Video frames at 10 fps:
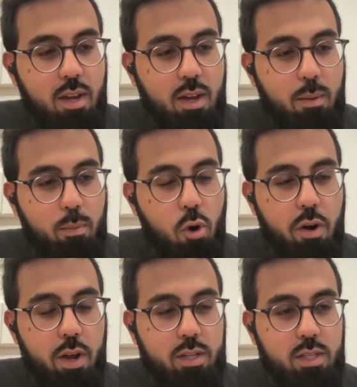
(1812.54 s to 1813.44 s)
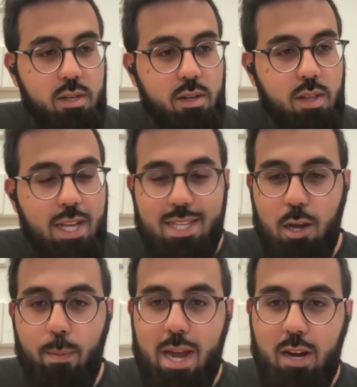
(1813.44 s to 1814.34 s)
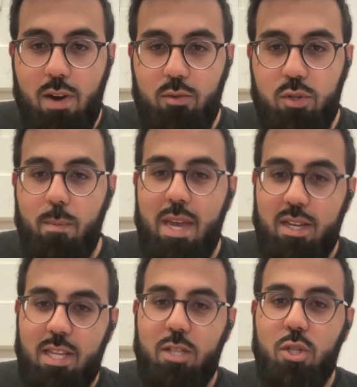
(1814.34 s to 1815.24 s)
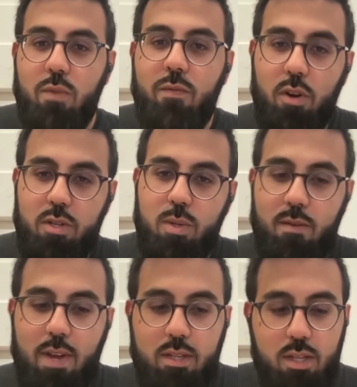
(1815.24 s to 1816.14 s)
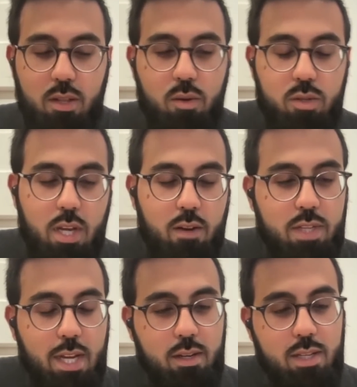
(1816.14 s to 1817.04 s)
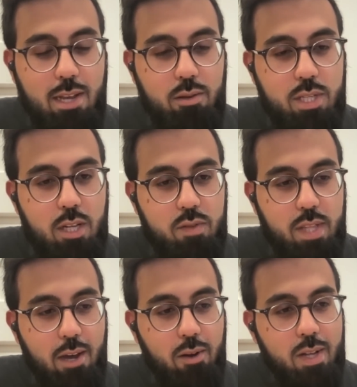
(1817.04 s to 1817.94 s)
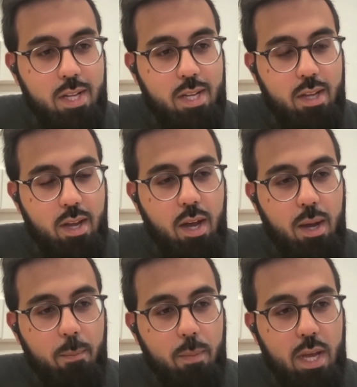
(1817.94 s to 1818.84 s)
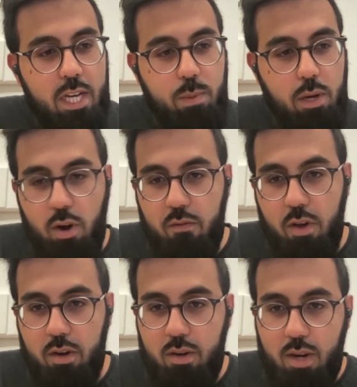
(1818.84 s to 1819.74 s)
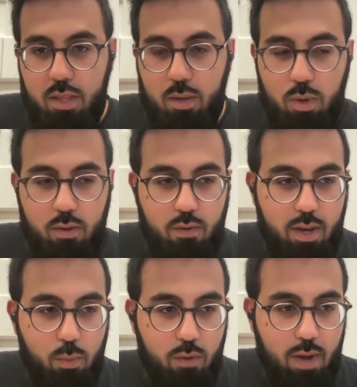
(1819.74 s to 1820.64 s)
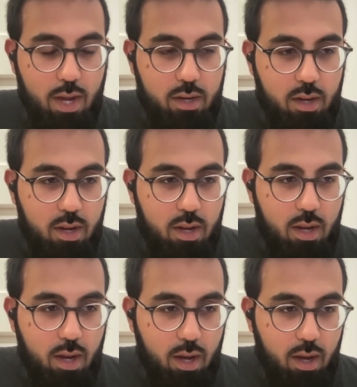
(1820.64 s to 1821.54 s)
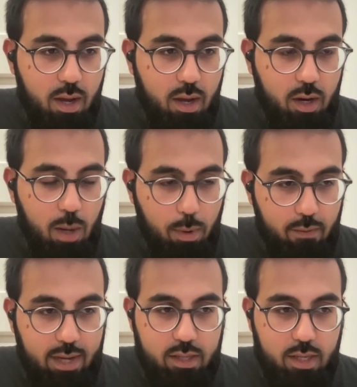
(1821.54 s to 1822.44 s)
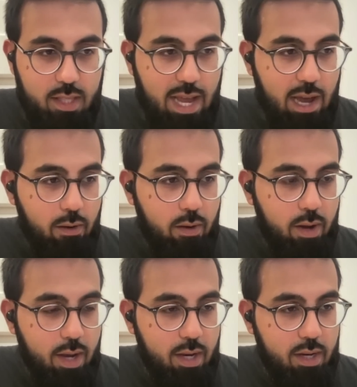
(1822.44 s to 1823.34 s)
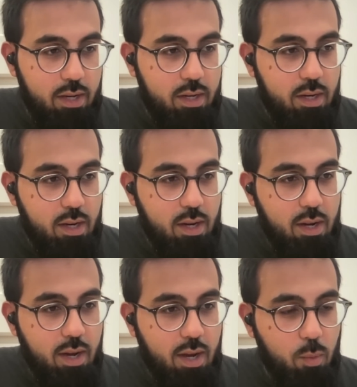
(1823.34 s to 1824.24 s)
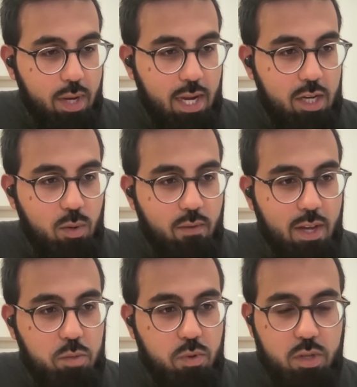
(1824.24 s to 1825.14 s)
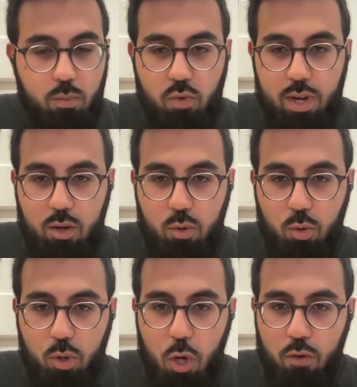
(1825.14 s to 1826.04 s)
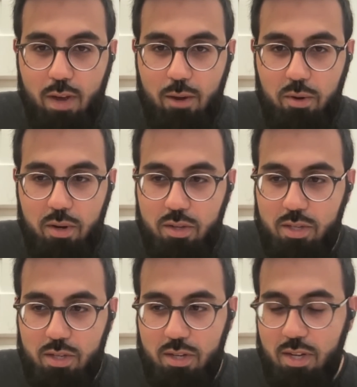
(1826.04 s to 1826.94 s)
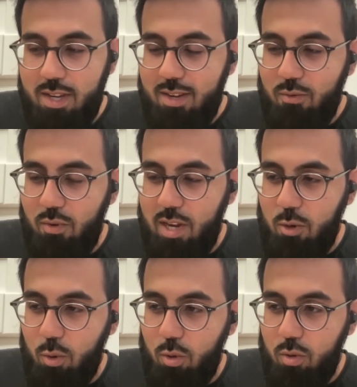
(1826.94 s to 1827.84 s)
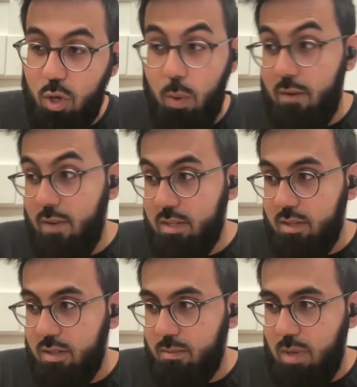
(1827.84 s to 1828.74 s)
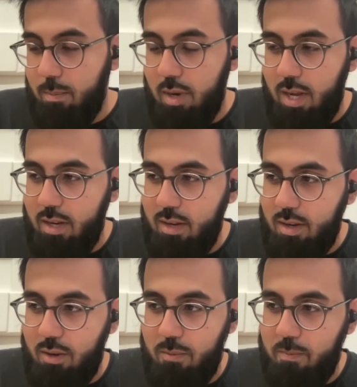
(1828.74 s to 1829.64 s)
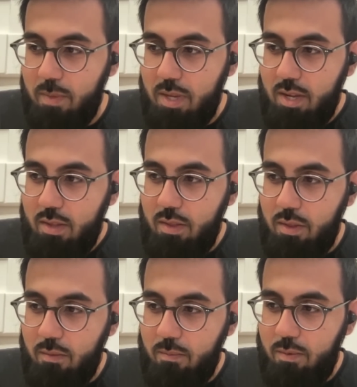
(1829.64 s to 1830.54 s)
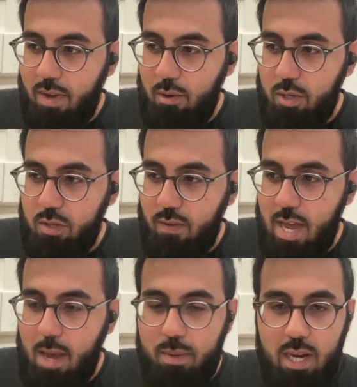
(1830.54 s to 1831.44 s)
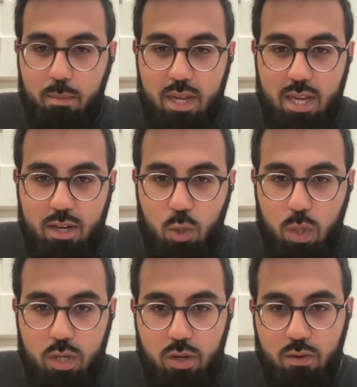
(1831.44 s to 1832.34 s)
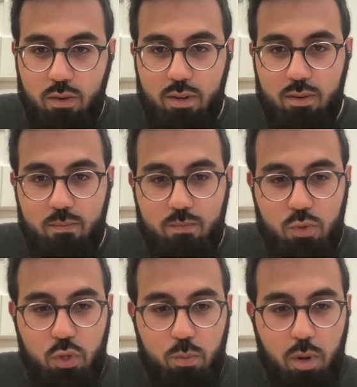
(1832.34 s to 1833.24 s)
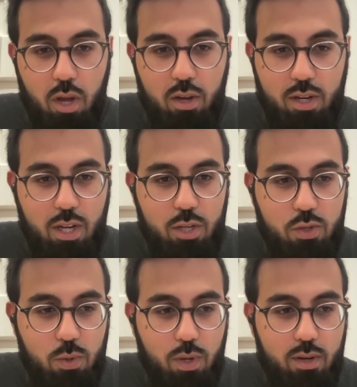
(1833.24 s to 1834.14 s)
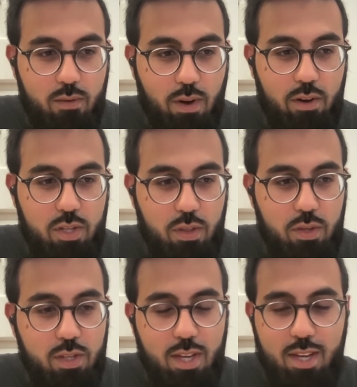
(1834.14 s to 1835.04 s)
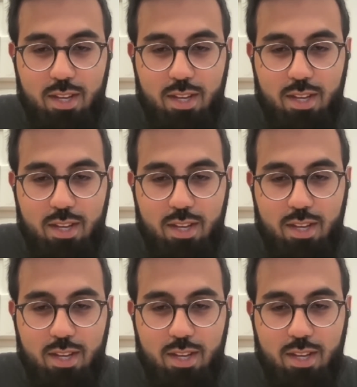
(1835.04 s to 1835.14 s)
uh, products, and that's our background. So it makes sense to, for us to invest in those kind of sectors ourselves now, um, and it's been great fun. I think we've uh, we've had uh, a couple of exits now, and uh, we get to invest with some really cool co-founders and mm-hmm. really cool co-investors people like you know the founders of Airbnb and Twitter and wow. Zoopla and Cazoo and various others.